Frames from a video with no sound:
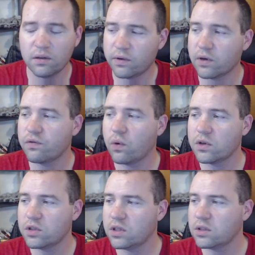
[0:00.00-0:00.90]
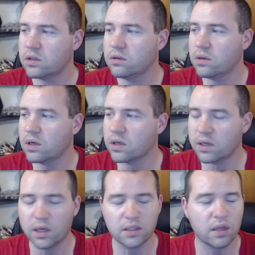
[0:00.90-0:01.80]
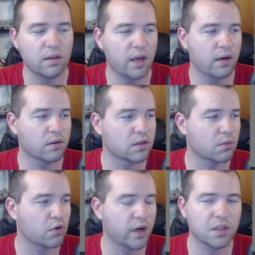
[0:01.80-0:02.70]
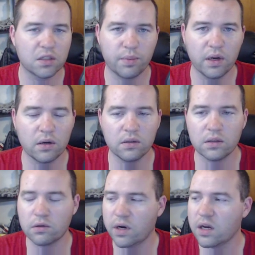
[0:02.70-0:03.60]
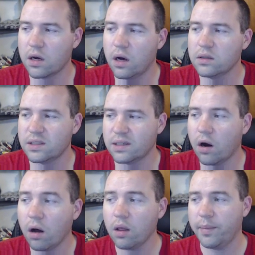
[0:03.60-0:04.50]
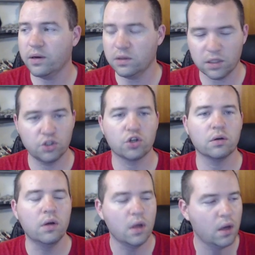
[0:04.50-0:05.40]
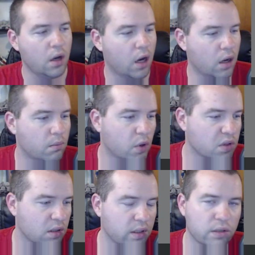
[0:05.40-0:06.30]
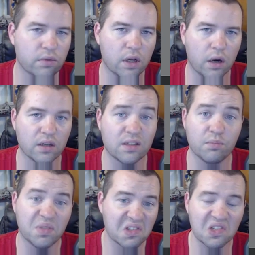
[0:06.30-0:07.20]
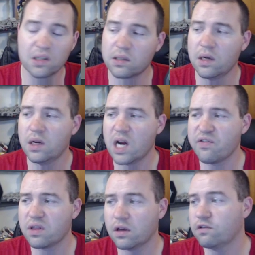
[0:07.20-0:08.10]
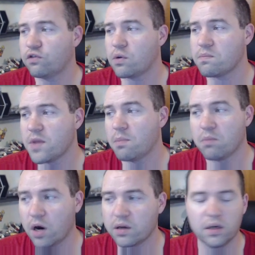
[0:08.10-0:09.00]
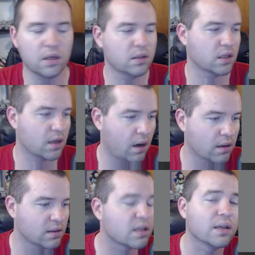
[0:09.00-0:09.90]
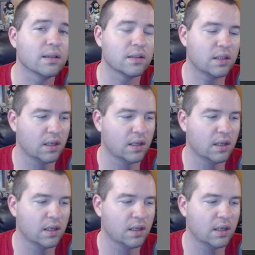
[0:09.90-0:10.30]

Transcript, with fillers: Very fortunate to attend that, and some great speakers and great content all about digital, mostly in regards to business, everything from marketing to content.